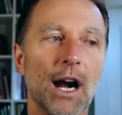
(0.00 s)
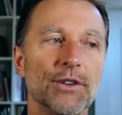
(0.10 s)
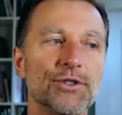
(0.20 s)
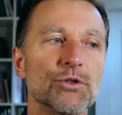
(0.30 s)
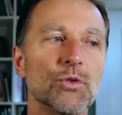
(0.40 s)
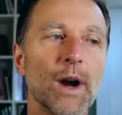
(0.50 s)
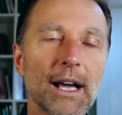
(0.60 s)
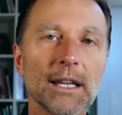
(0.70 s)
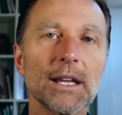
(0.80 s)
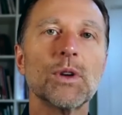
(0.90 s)
are
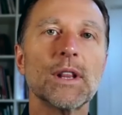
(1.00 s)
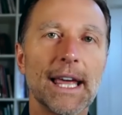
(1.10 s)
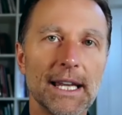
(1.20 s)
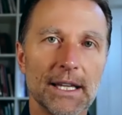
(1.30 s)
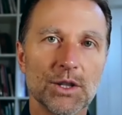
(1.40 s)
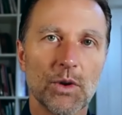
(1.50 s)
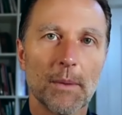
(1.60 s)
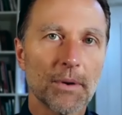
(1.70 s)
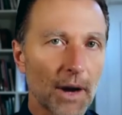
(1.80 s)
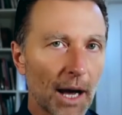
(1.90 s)
directly related to
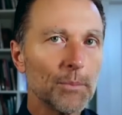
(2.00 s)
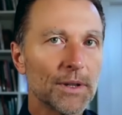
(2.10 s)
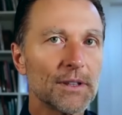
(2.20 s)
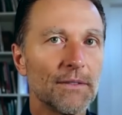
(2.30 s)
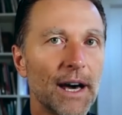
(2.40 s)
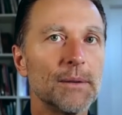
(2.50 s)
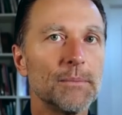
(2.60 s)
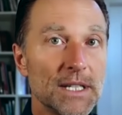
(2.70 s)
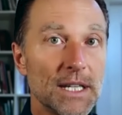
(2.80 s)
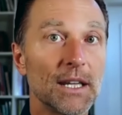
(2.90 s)
a problem with the
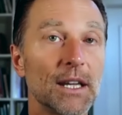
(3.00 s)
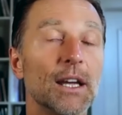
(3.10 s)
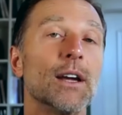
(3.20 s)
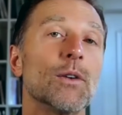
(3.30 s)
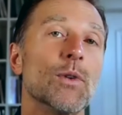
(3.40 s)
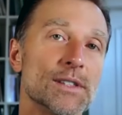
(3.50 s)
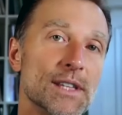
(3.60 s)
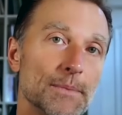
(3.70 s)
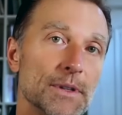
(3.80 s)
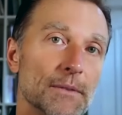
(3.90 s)
vitamin D
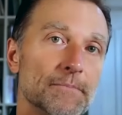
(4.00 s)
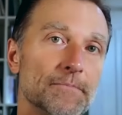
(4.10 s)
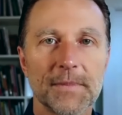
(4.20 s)
receptor.